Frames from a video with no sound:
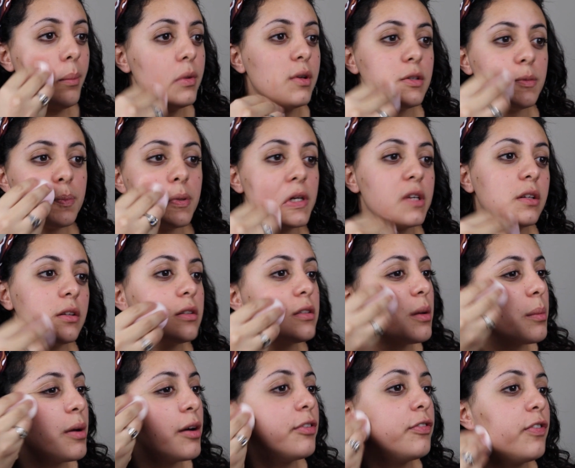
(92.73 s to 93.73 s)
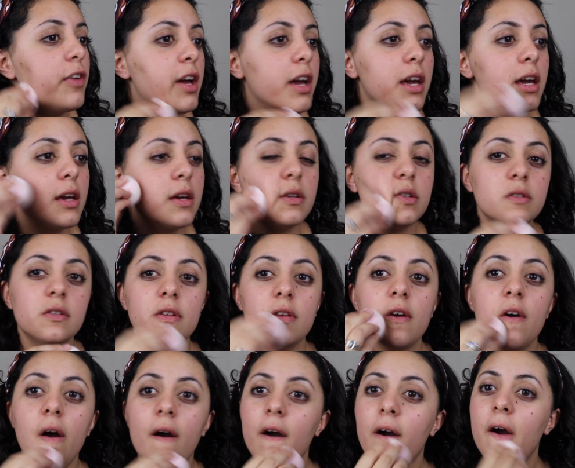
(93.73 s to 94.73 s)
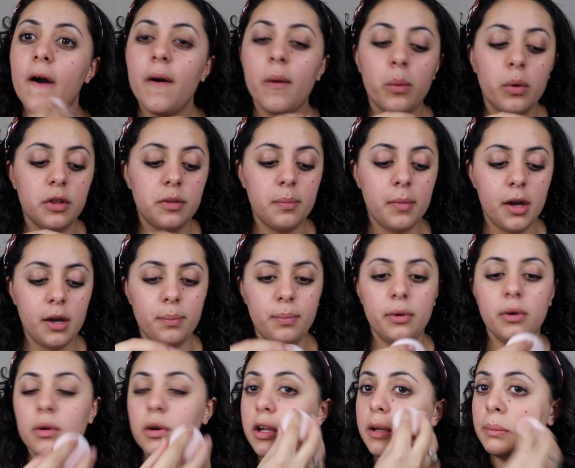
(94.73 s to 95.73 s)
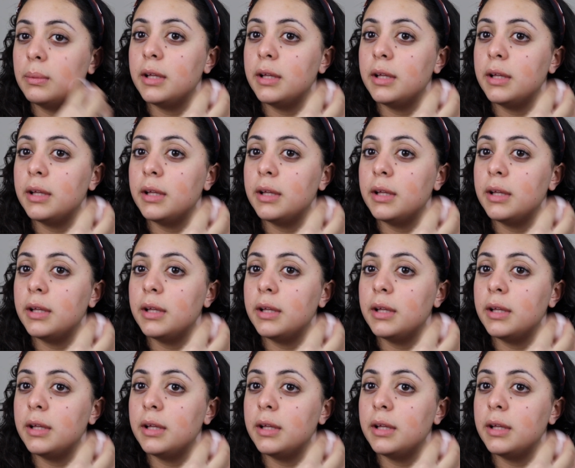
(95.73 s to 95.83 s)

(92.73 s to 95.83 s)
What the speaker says: I'm just putting this on my face with my beauty